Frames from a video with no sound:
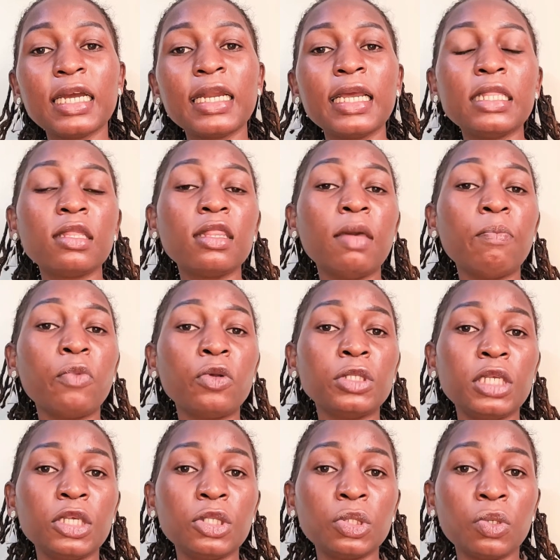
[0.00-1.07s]
secretes the
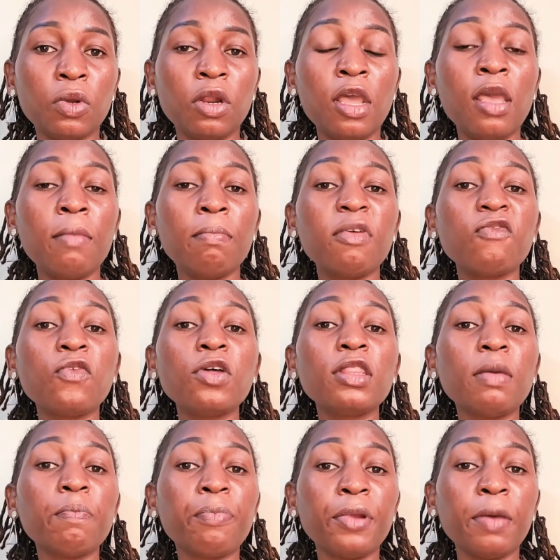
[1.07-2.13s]
progesterone
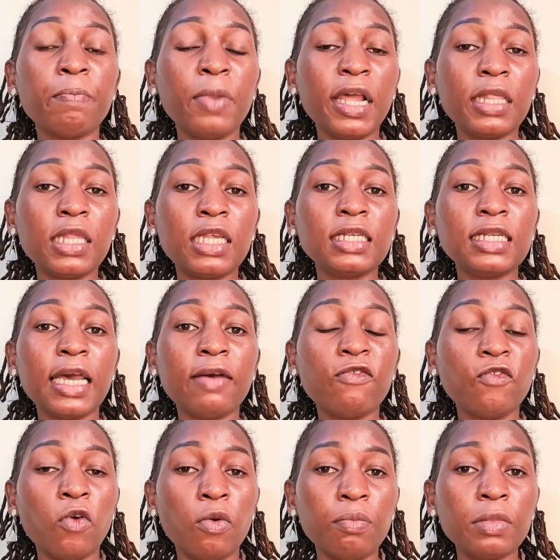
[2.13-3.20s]
before the
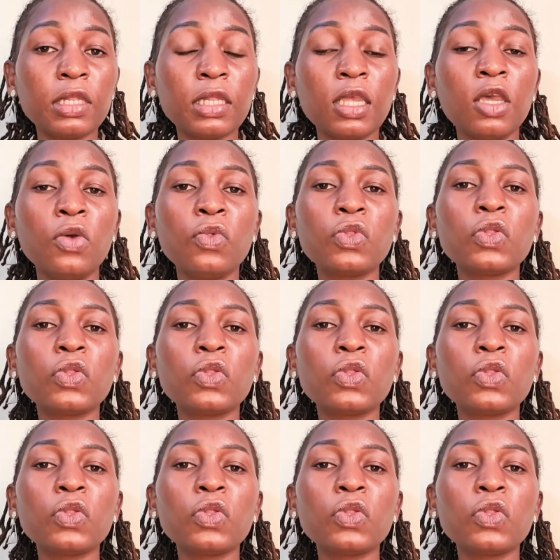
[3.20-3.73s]
placenta forms.